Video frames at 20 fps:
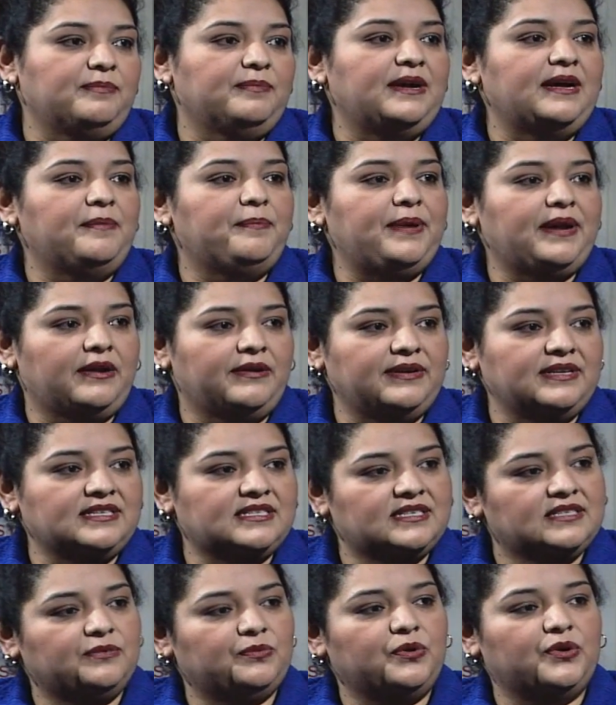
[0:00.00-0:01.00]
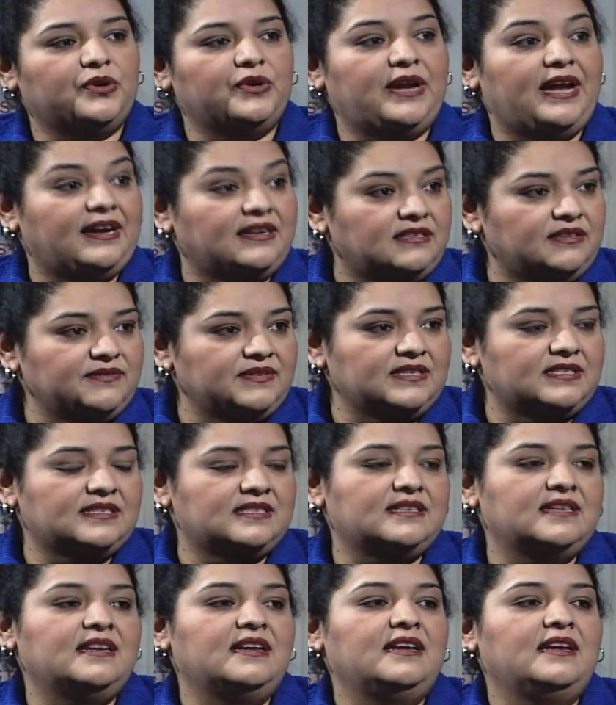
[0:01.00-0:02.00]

My parents were activists